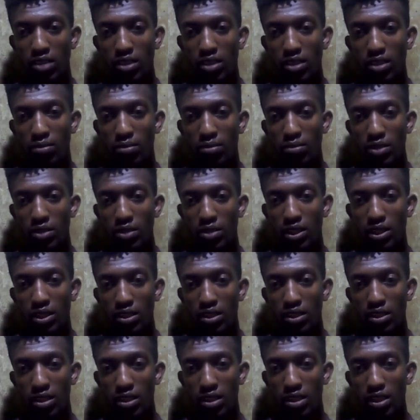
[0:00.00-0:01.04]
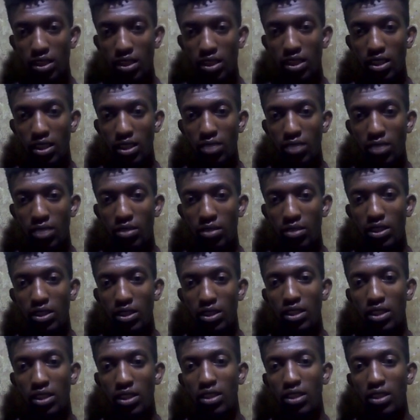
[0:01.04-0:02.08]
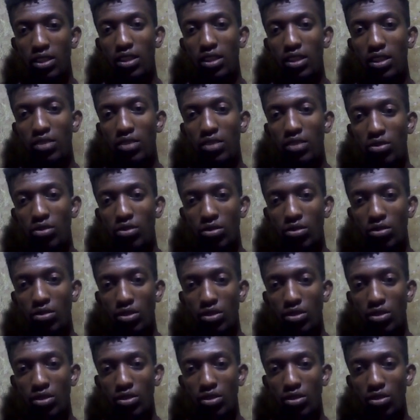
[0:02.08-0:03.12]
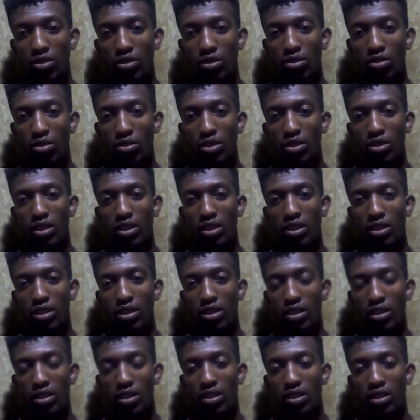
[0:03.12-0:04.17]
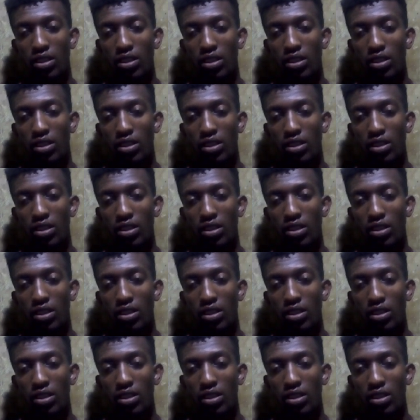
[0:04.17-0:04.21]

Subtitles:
up there, started up and traded down, so this is a whole thing right there.